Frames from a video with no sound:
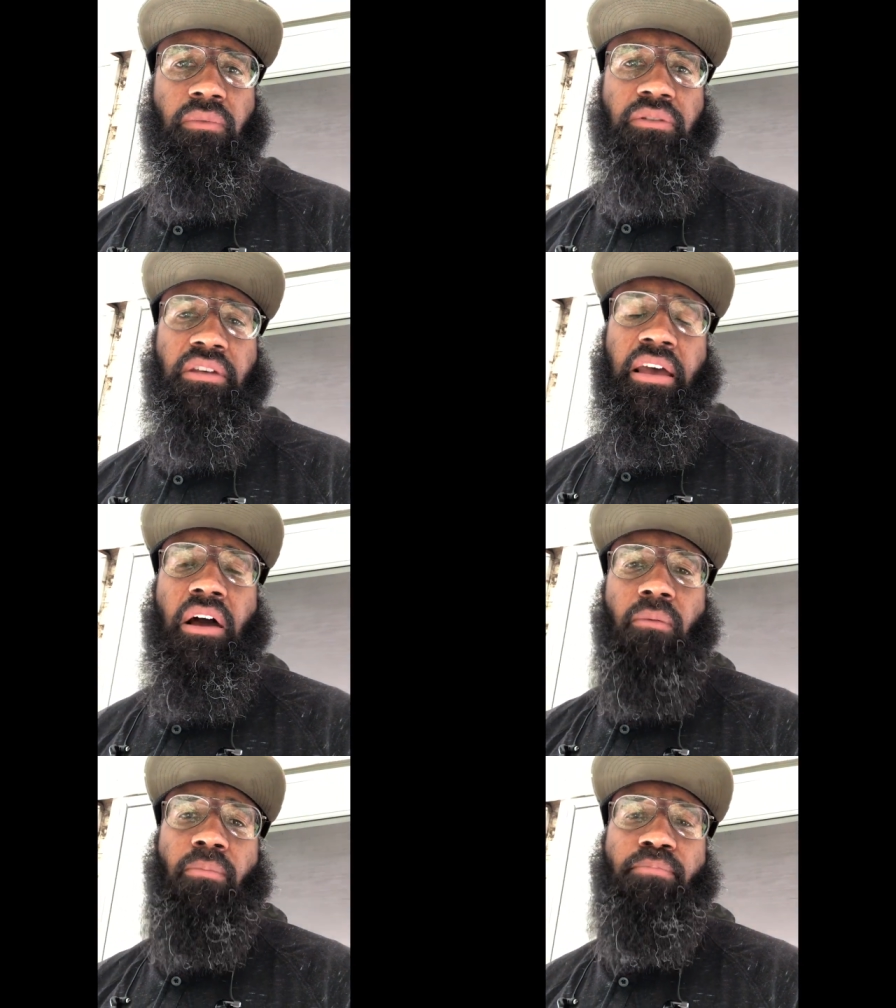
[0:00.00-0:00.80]
to
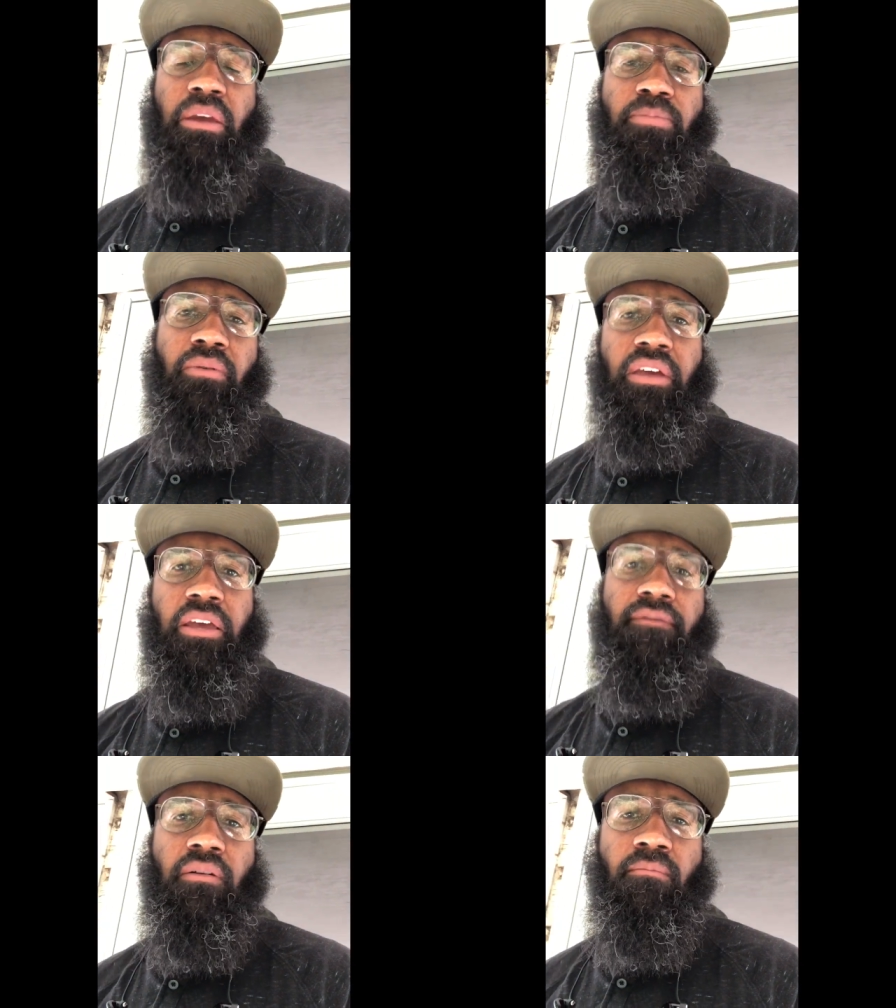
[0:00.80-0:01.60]
help people
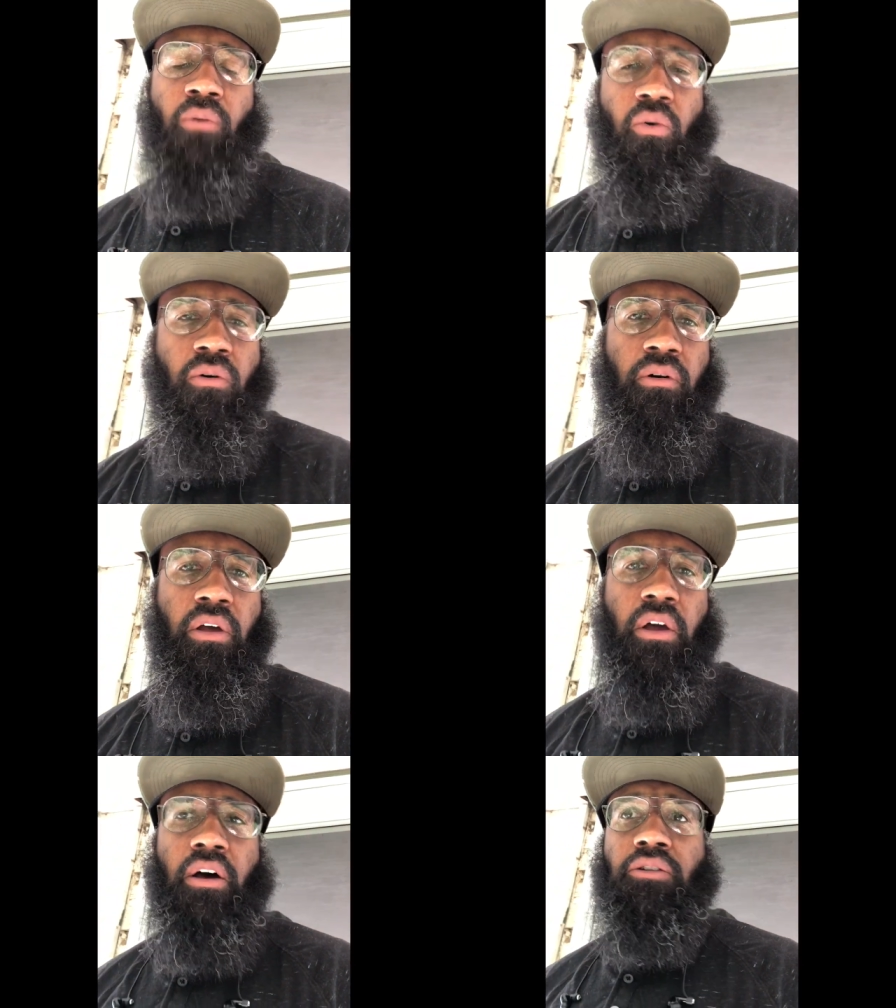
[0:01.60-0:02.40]
even more
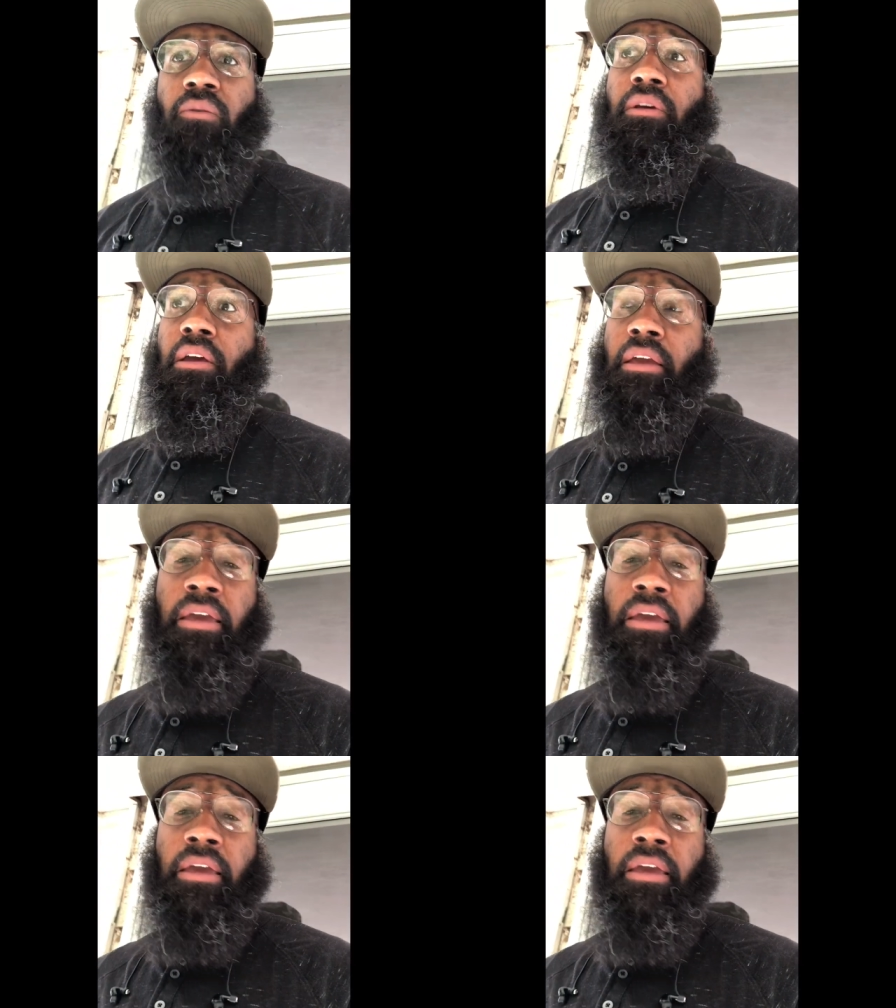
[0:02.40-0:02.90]
so we can